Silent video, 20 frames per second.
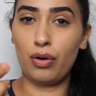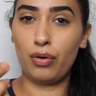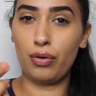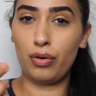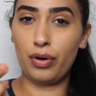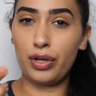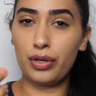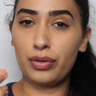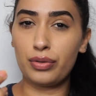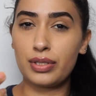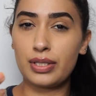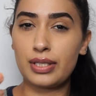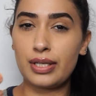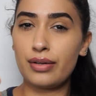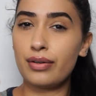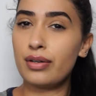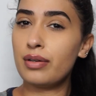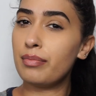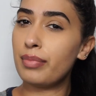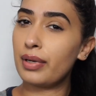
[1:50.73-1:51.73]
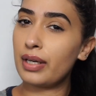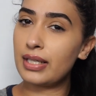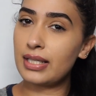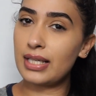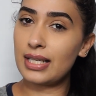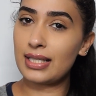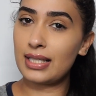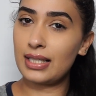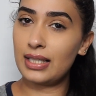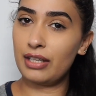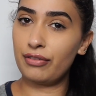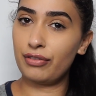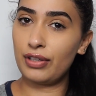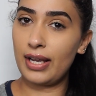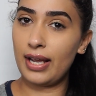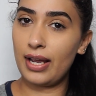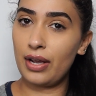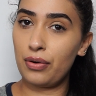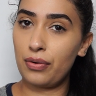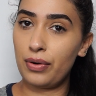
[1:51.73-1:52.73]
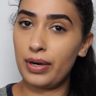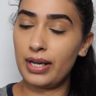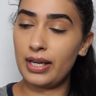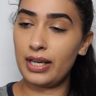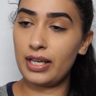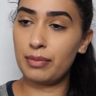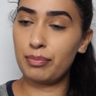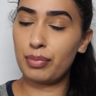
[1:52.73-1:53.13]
oil serum, but it doesn't leave your hair oily,